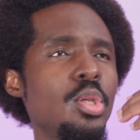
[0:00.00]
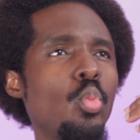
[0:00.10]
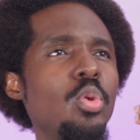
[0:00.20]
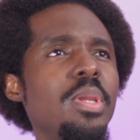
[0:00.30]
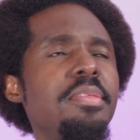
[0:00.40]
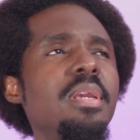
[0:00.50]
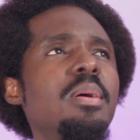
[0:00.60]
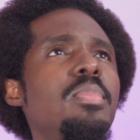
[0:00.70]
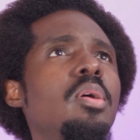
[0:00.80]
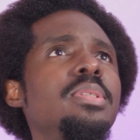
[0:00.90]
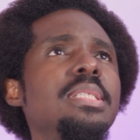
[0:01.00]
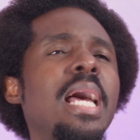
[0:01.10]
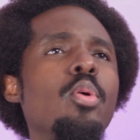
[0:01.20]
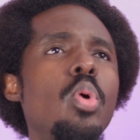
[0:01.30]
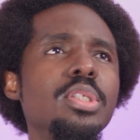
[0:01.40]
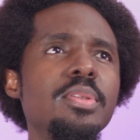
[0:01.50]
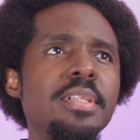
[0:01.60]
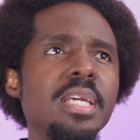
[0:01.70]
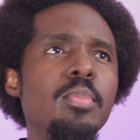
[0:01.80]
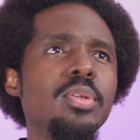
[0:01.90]
When we think about it, I want you to
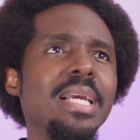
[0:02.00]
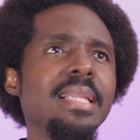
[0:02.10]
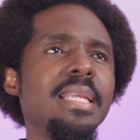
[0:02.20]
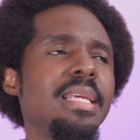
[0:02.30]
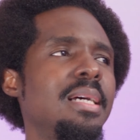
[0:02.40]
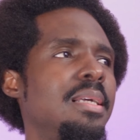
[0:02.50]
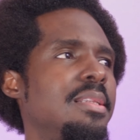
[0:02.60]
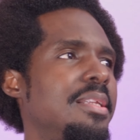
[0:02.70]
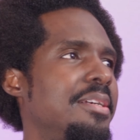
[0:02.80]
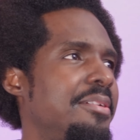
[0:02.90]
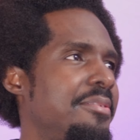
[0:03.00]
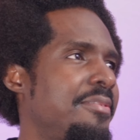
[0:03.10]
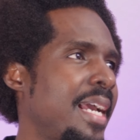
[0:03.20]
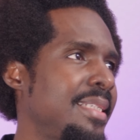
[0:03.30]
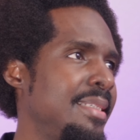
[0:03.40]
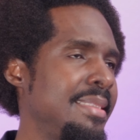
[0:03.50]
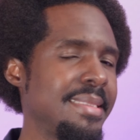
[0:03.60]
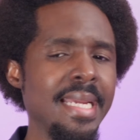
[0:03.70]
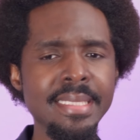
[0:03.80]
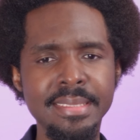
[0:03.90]
think about the clinical
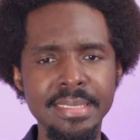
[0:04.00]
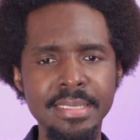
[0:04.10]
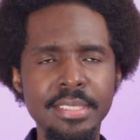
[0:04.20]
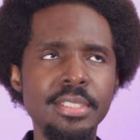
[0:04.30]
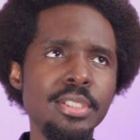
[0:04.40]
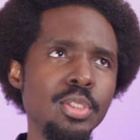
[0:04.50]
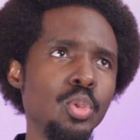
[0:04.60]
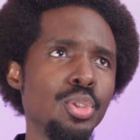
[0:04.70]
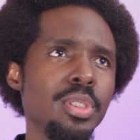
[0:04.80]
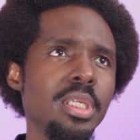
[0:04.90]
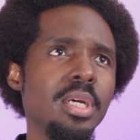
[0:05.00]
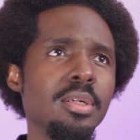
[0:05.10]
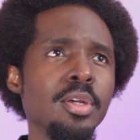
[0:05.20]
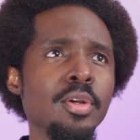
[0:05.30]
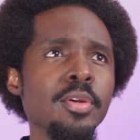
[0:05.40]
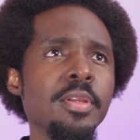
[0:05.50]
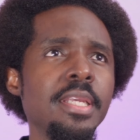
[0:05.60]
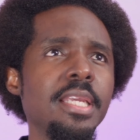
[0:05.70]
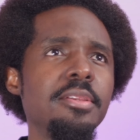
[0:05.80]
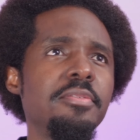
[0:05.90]
findings that usually occur
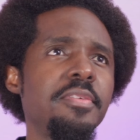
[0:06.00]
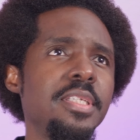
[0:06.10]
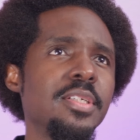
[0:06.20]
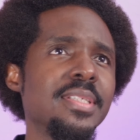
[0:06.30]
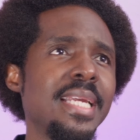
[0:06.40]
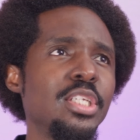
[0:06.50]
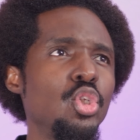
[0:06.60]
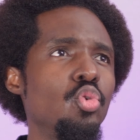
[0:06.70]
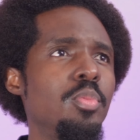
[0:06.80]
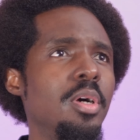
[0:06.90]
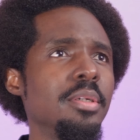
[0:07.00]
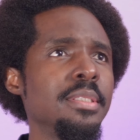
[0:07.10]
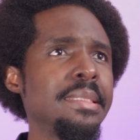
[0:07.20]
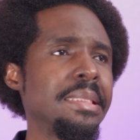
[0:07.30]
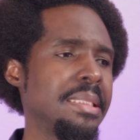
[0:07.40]
in the fetus and the newborn.